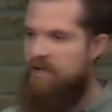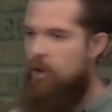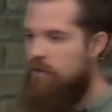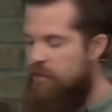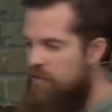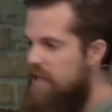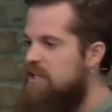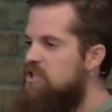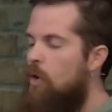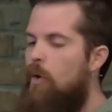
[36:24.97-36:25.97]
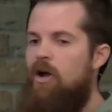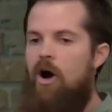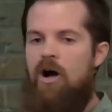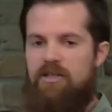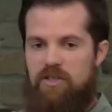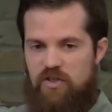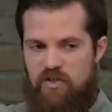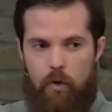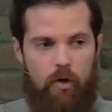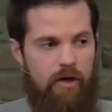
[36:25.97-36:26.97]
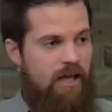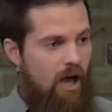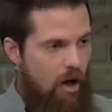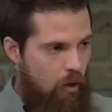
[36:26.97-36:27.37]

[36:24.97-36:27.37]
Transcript: and all the things going on in the story